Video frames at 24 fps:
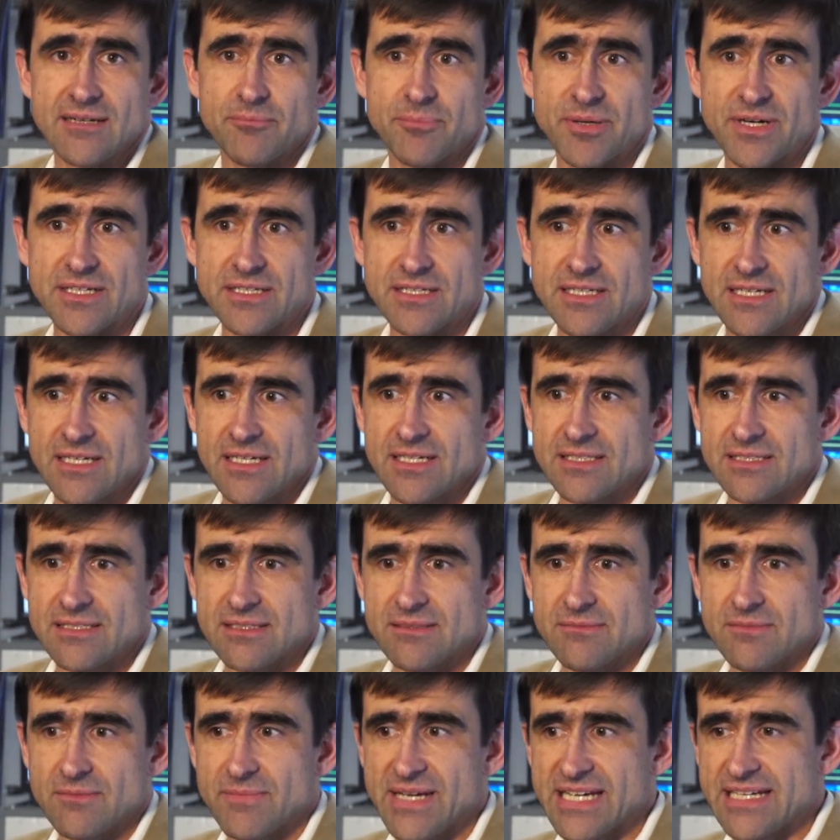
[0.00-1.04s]
but
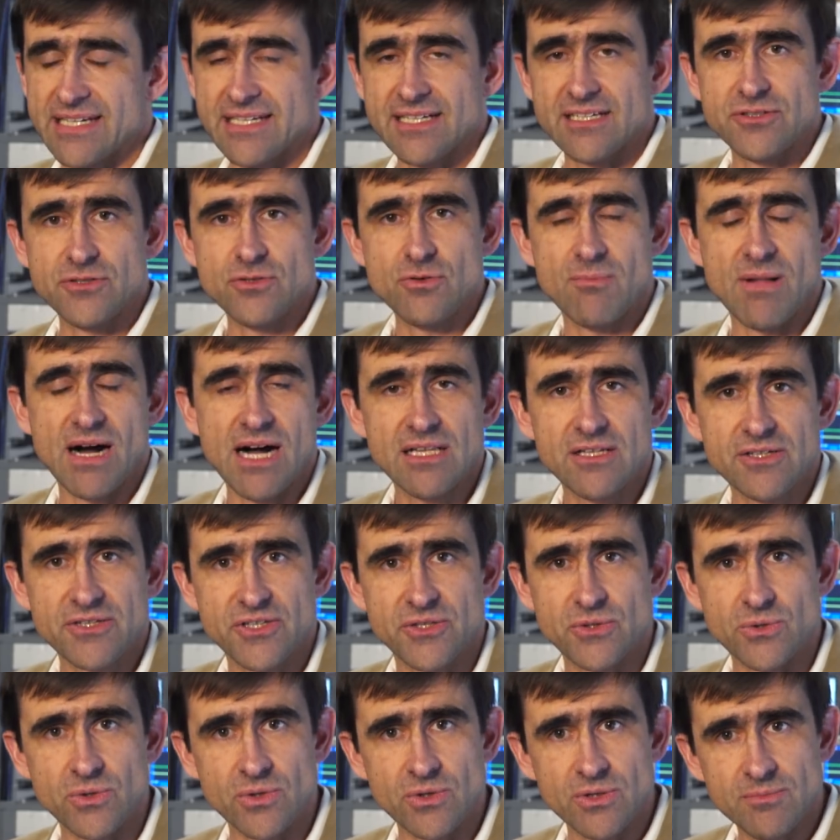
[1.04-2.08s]
making a new
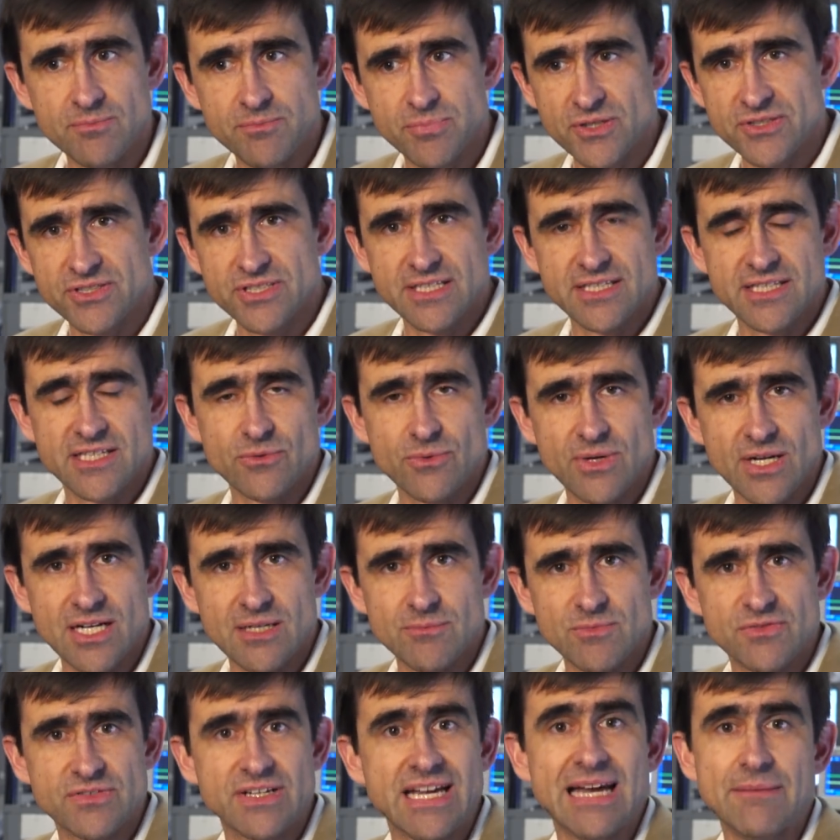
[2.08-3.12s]
molecule puts it in the
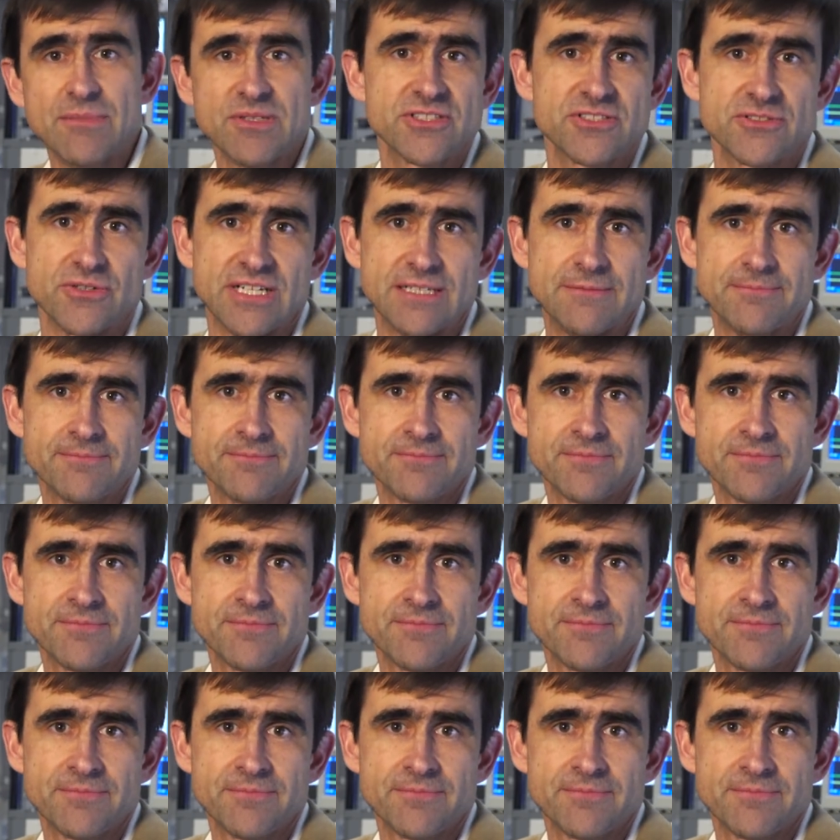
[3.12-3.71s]
realm of chemistry.